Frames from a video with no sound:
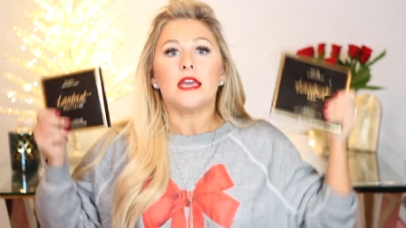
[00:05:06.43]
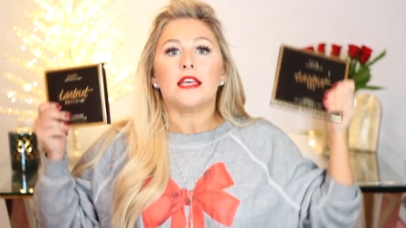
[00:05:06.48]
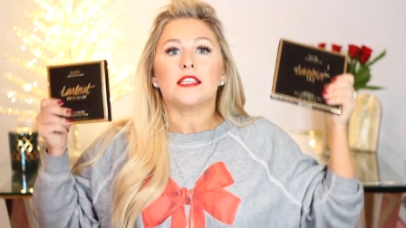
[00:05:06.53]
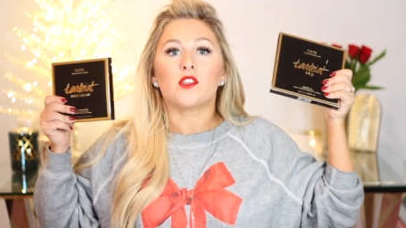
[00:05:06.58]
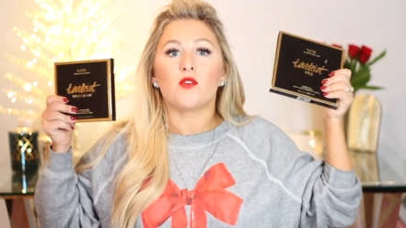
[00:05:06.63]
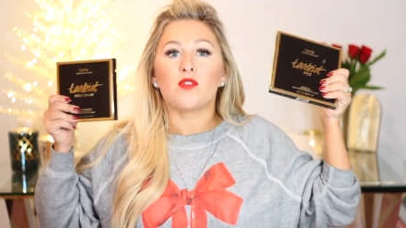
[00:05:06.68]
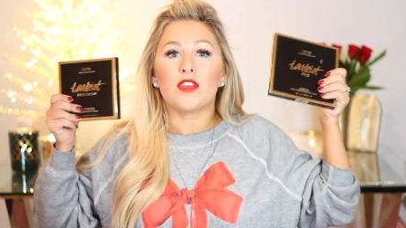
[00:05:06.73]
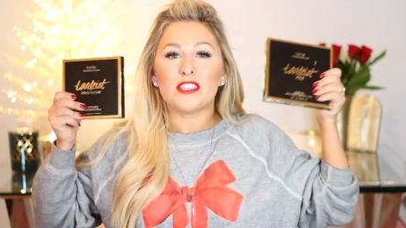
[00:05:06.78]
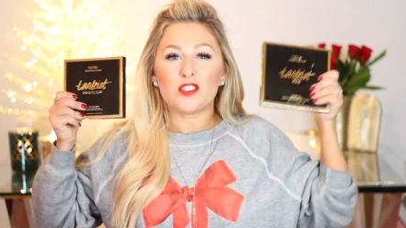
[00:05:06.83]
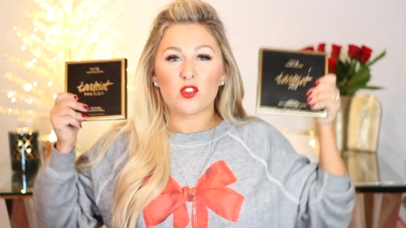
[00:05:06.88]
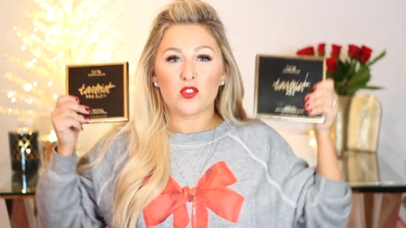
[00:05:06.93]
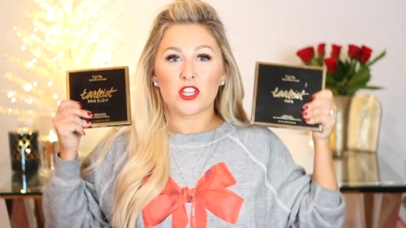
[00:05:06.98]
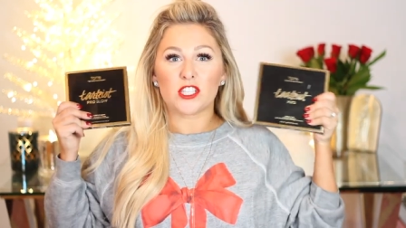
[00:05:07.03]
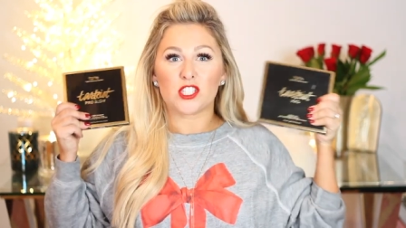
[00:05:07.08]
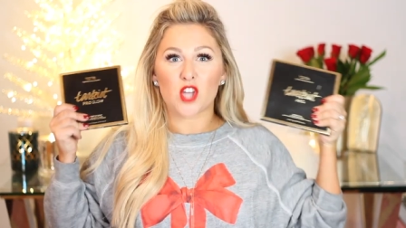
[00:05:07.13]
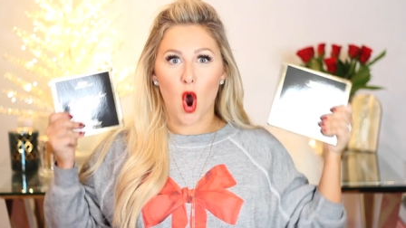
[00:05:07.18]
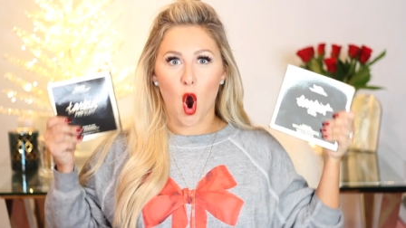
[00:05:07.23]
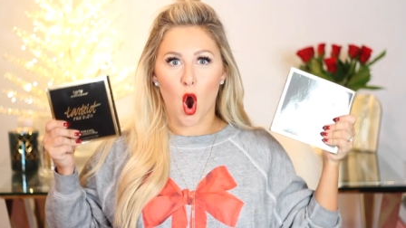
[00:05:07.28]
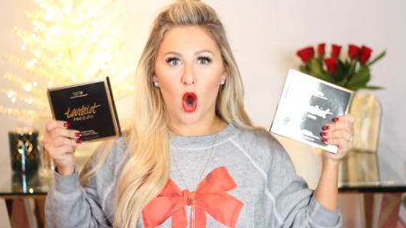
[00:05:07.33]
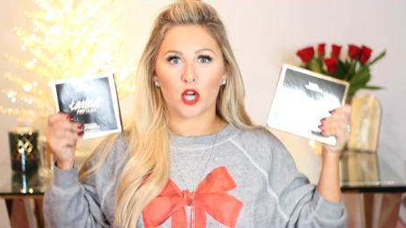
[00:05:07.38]
So these are the
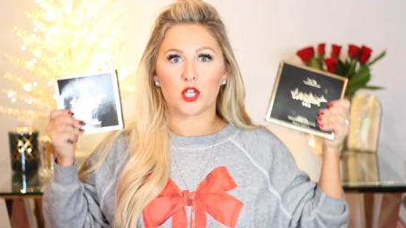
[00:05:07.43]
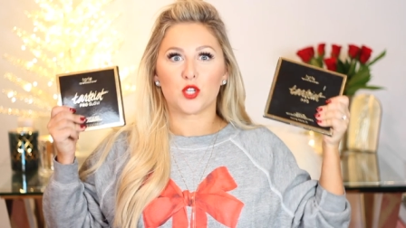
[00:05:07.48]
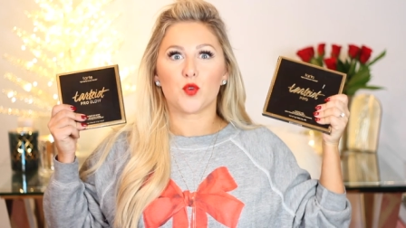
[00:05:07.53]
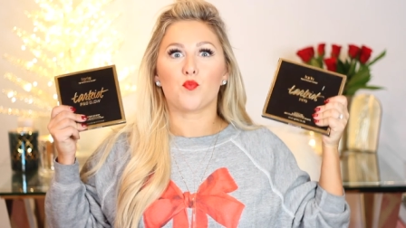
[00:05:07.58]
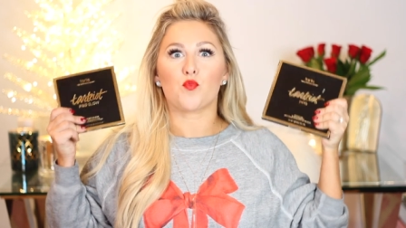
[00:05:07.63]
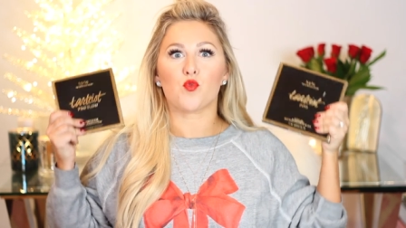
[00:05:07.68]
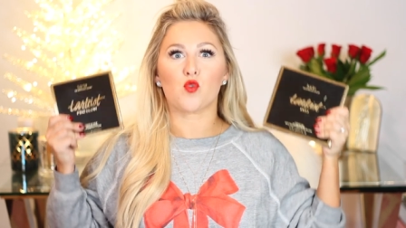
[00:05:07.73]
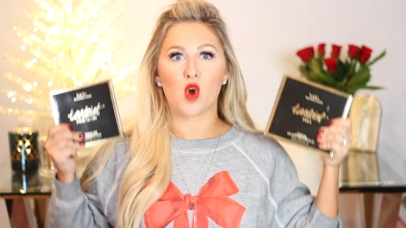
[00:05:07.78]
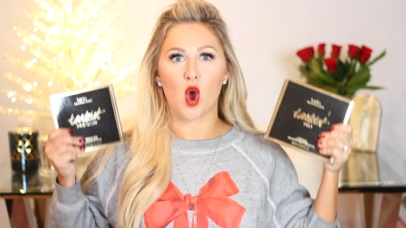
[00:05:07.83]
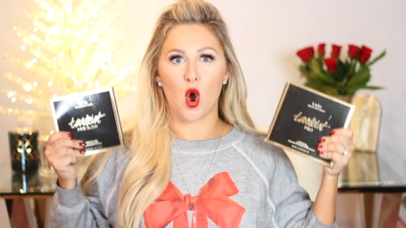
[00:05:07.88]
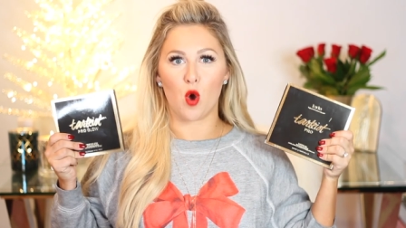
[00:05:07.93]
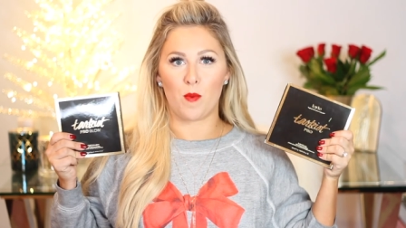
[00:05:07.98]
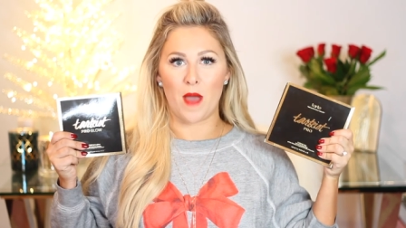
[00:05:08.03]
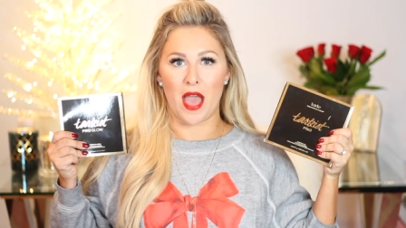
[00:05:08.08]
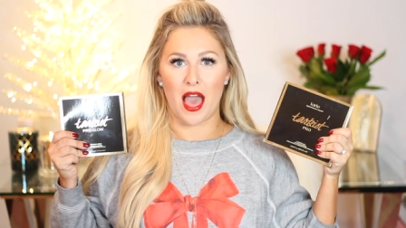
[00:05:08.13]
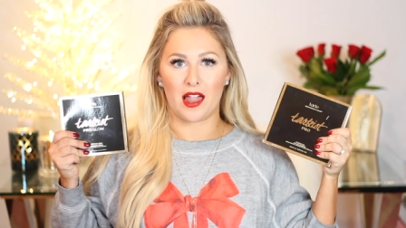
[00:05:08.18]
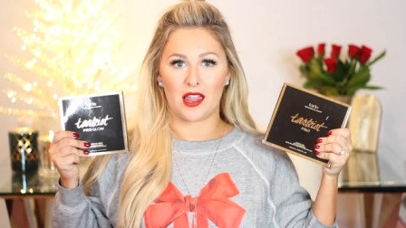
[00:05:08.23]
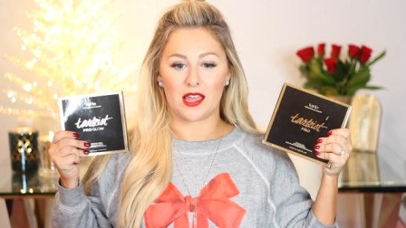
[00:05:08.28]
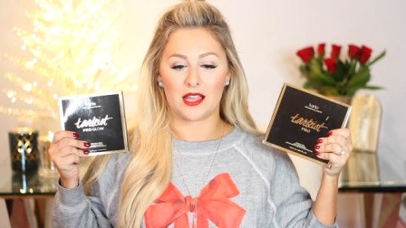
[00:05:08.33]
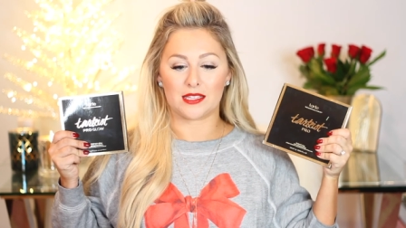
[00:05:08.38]
Tarte Pro
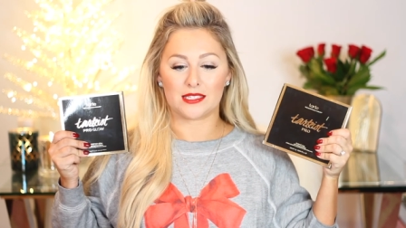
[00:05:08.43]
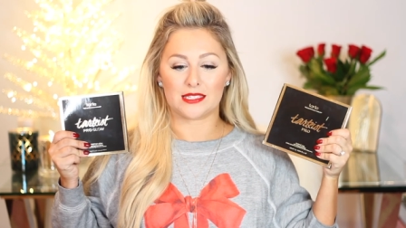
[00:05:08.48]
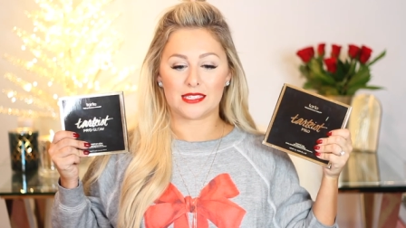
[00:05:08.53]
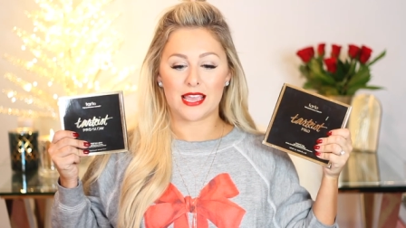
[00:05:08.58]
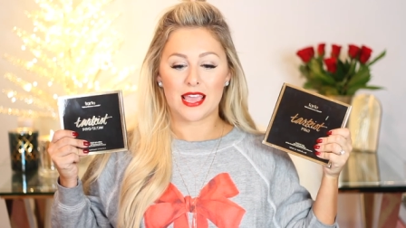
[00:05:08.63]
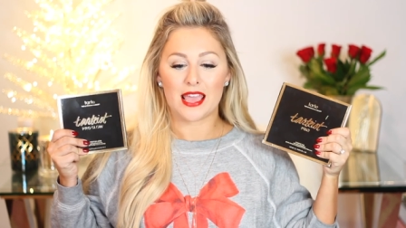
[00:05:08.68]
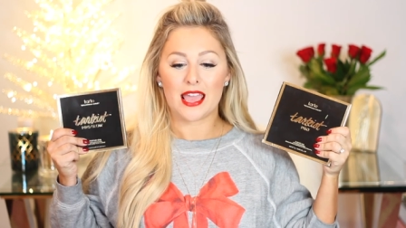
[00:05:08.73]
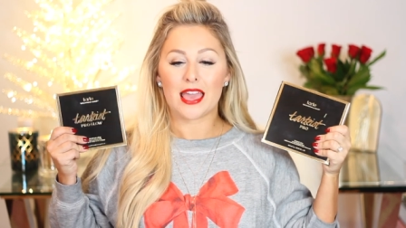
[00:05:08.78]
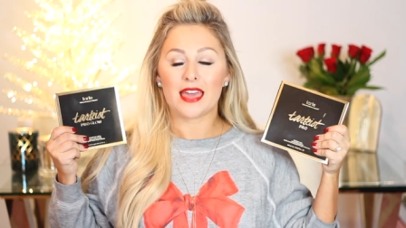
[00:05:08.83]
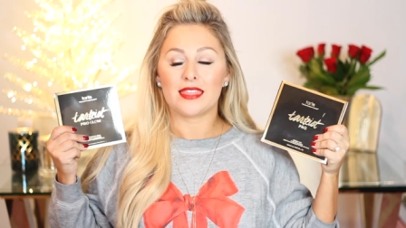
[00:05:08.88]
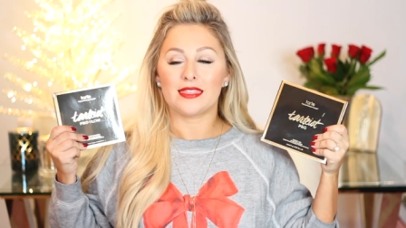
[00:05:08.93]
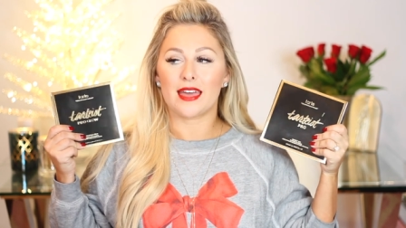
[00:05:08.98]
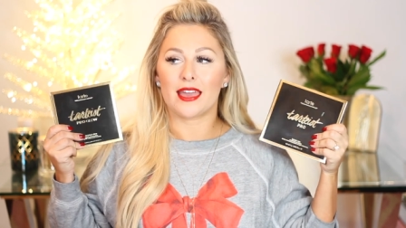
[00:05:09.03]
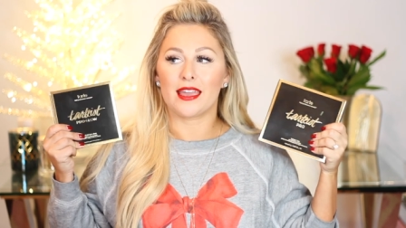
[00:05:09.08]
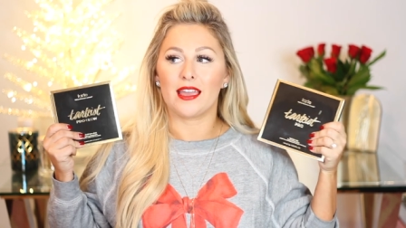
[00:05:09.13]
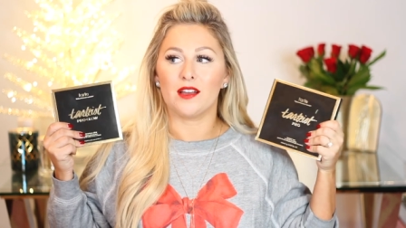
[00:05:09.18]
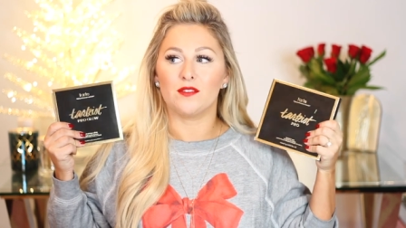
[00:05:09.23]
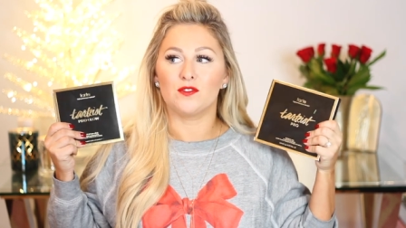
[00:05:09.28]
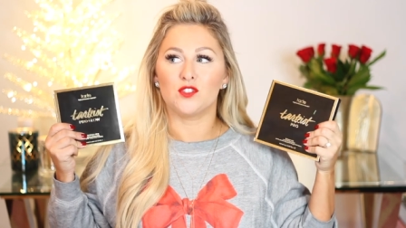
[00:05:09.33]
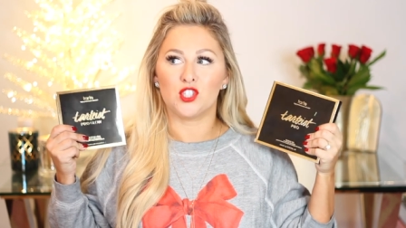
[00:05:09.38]
palettes. They
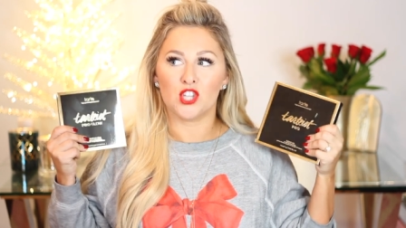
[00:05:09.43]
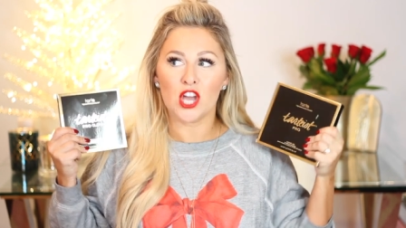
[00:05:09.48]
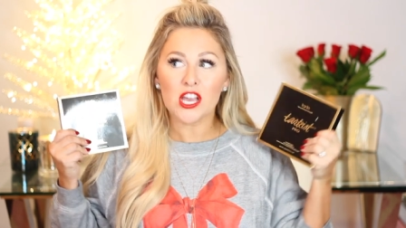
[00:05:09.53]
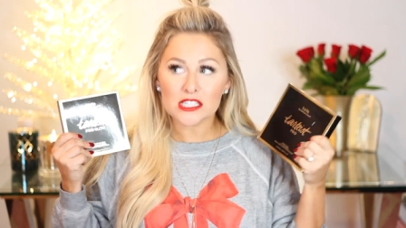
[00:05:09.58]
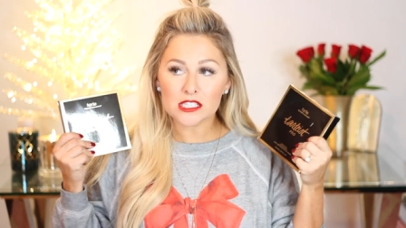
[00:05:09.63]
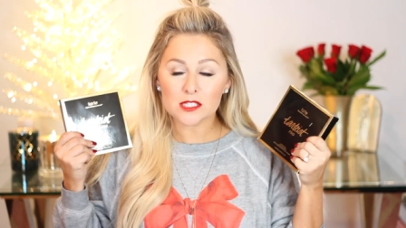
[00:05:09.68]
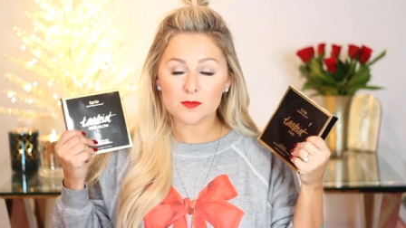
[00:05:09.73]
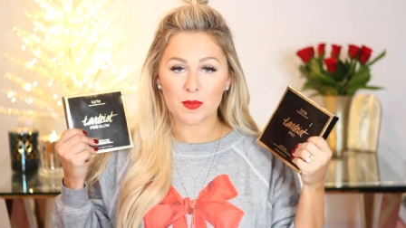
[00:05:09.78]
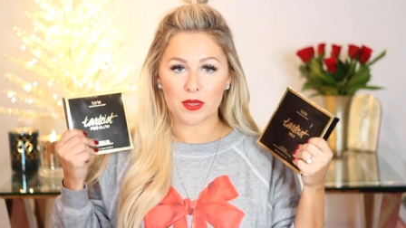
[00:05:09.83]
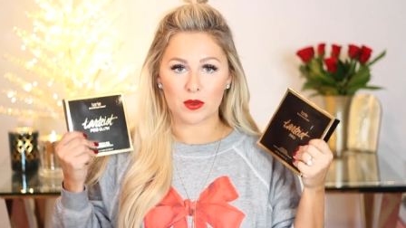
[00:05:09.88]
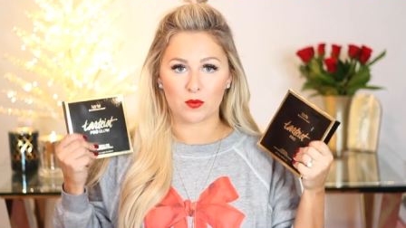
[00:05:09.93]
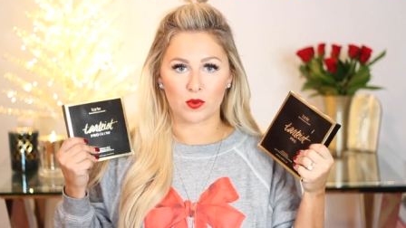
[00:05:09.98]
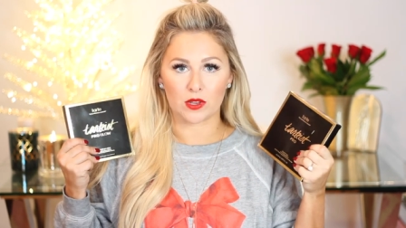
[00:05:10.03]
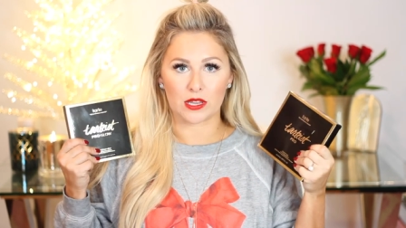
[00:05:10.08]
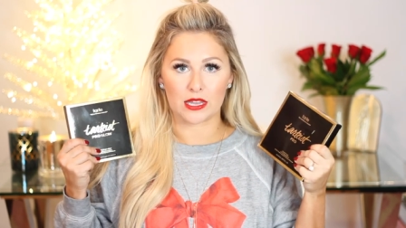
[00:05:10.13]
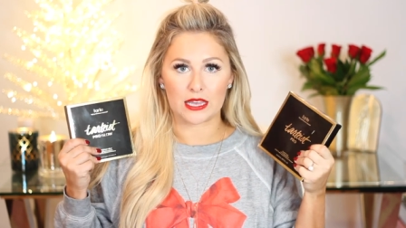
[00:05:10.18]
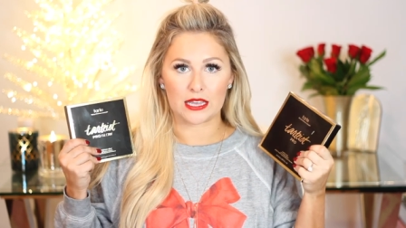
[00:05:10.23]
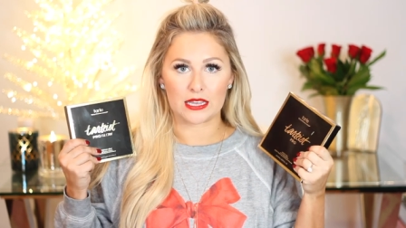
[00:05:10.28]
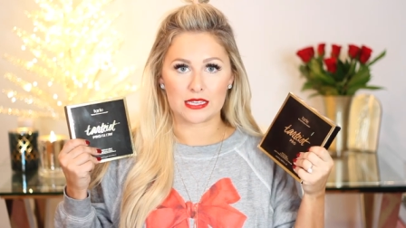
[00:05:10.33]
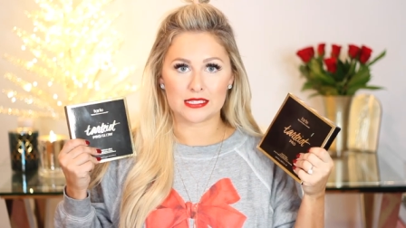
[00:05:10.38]
have just been
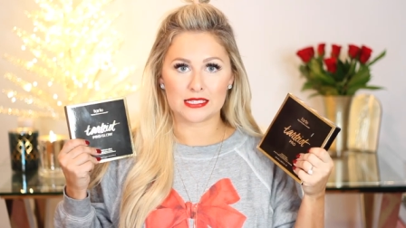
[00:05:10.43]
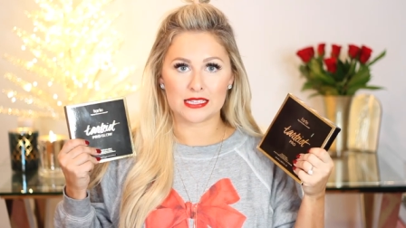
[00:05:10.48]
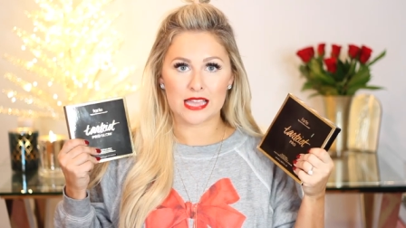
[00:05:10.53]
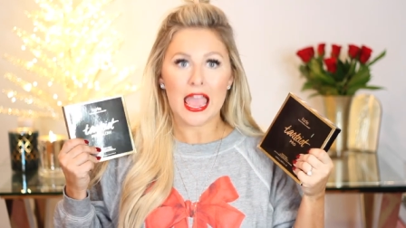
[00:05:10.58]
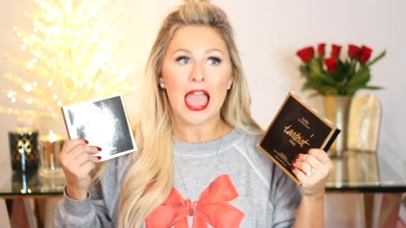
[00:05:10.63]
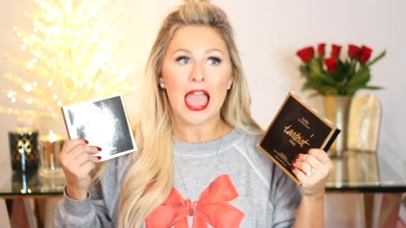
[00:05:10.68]
released,